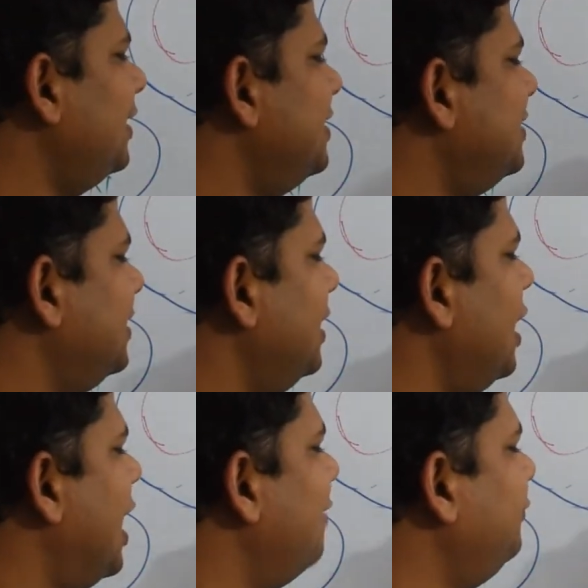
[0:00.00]
is
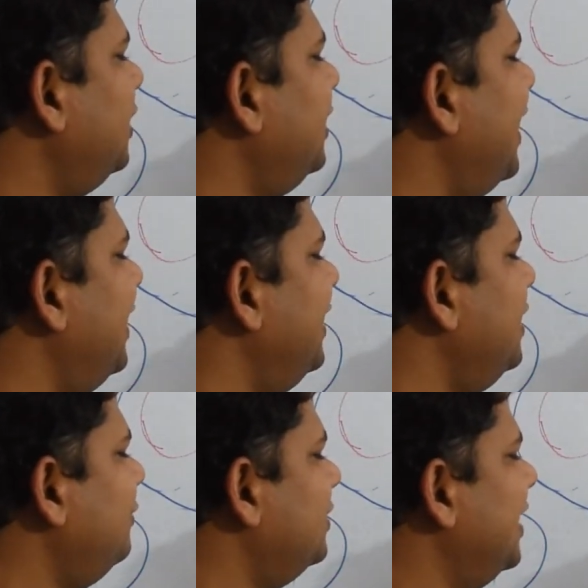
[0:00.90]
after
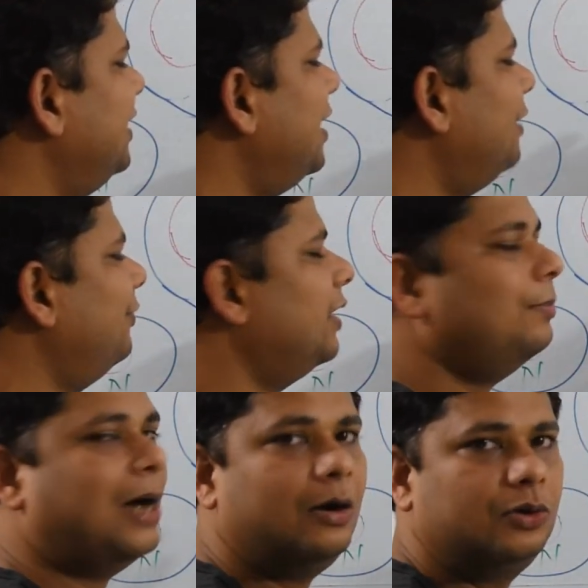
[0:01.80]
getting signal
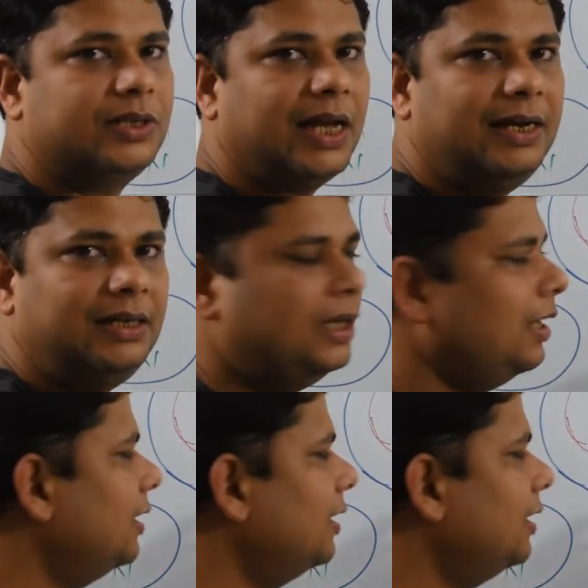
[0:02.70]
from outside,